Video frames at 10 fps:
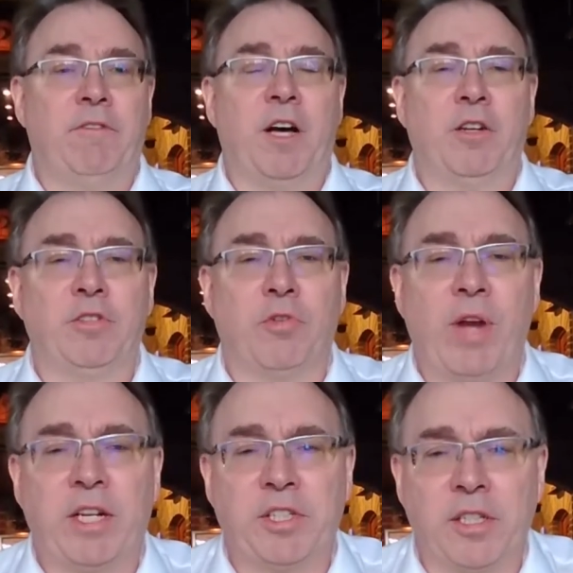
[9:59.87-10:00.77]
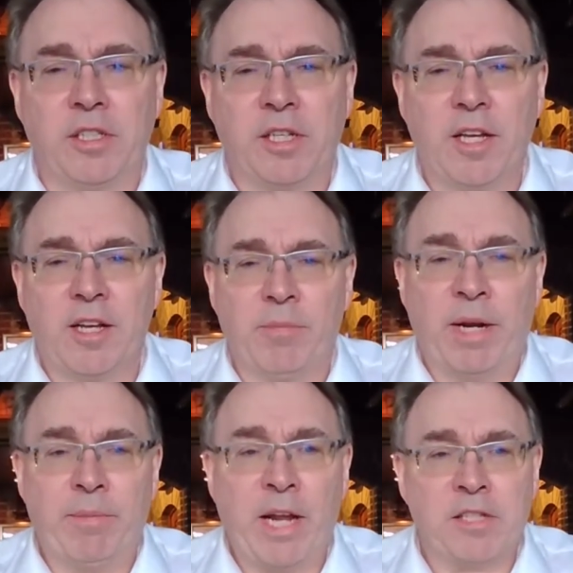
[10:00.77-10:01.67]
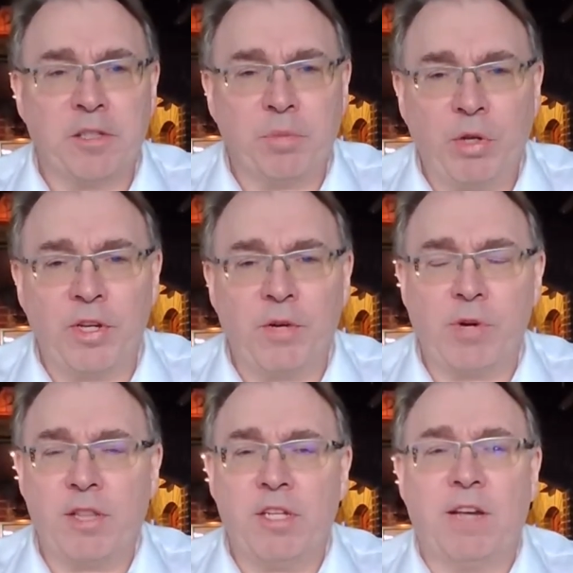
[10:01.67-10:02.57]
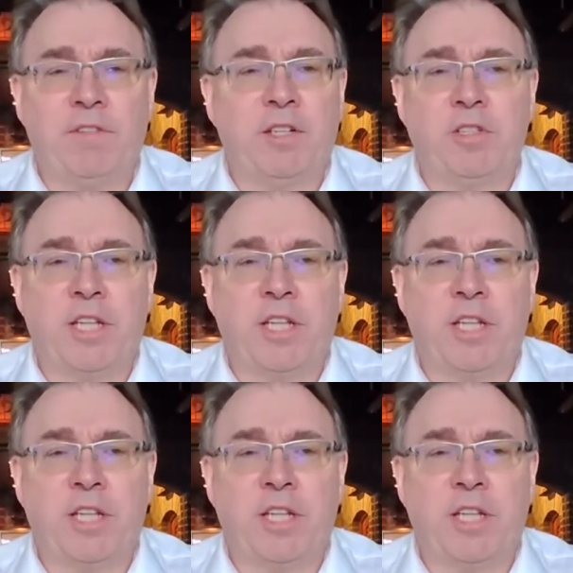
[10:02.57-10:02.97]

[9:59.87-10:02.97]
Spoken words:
follow directions. But as an employer, one thing you have to